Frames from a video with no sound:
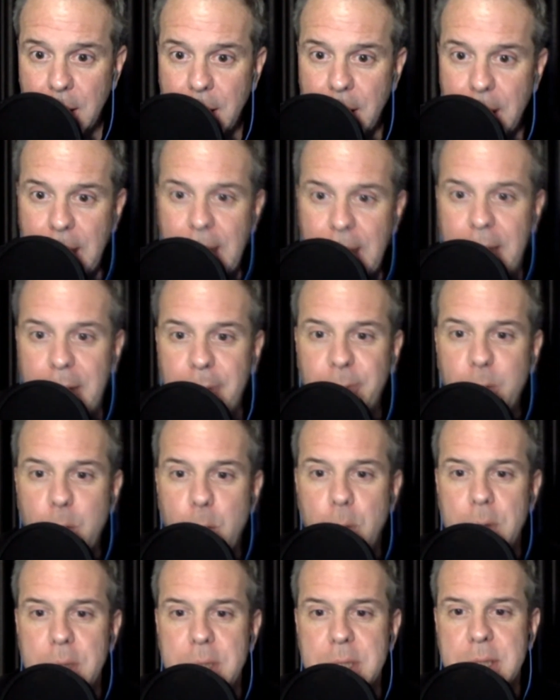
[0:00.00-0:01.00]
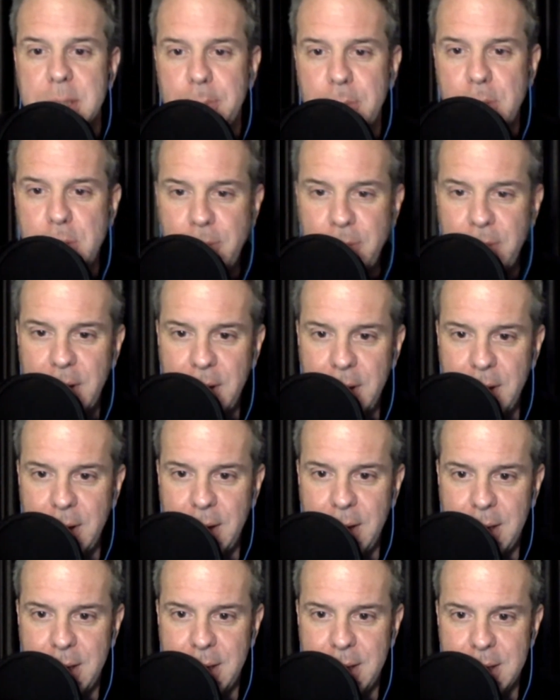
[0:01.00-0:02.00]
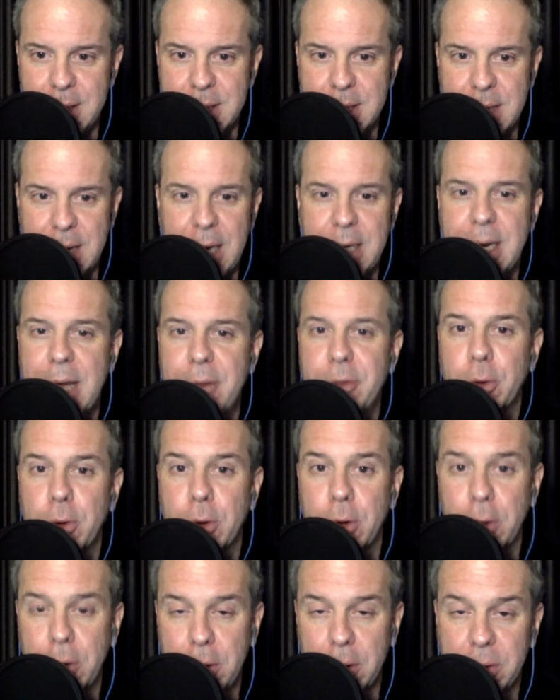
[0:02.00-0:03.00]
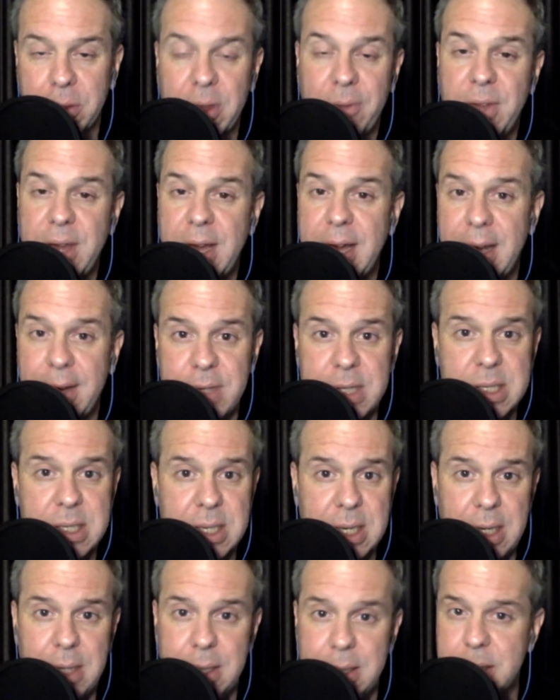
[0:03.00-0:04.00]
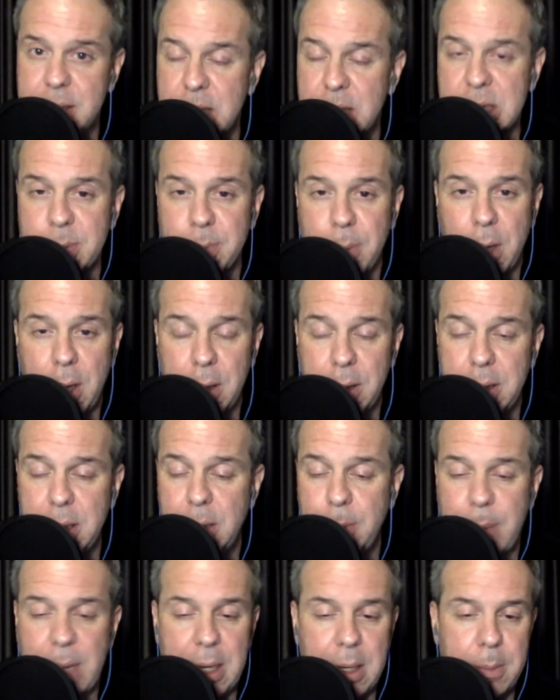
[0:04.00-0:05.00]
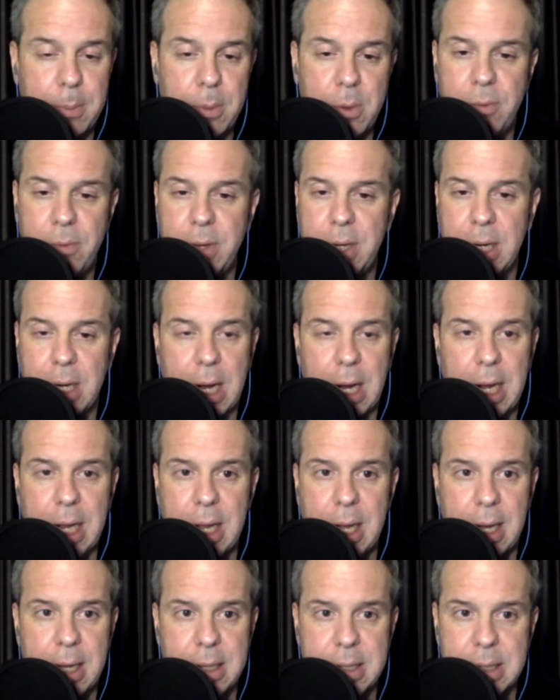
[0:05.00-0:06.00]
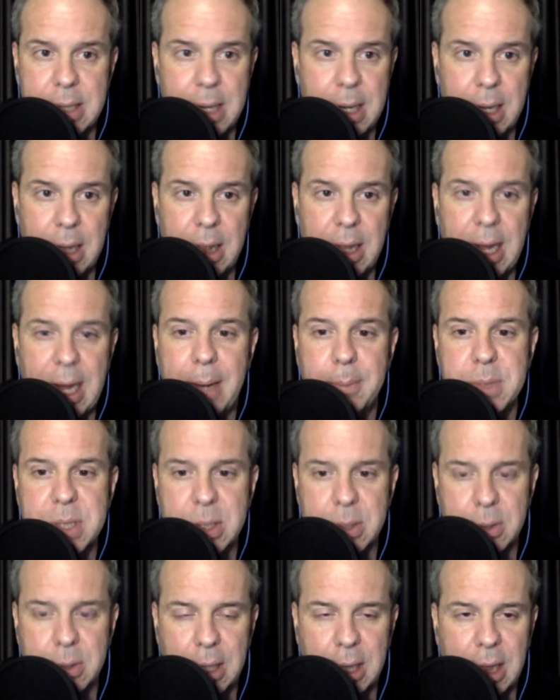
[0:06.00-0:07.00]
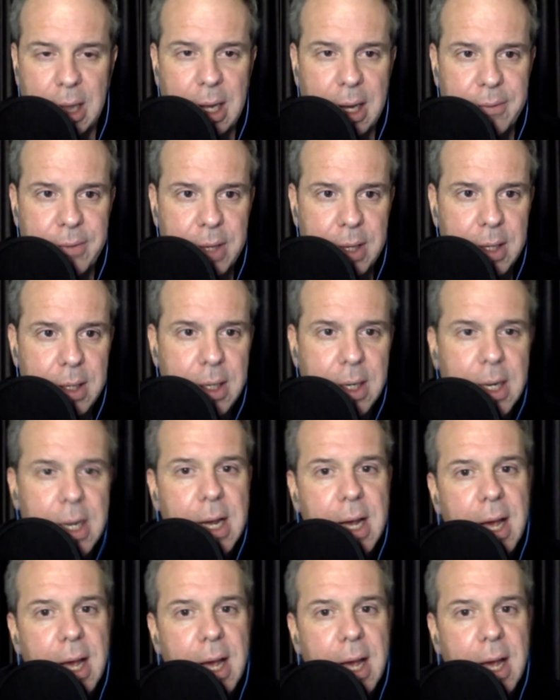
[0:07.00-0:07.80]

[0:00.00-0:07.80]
And of course, the movie is Another Earth. If you haven't seen it, it's a small independent movie. I absolutely love it.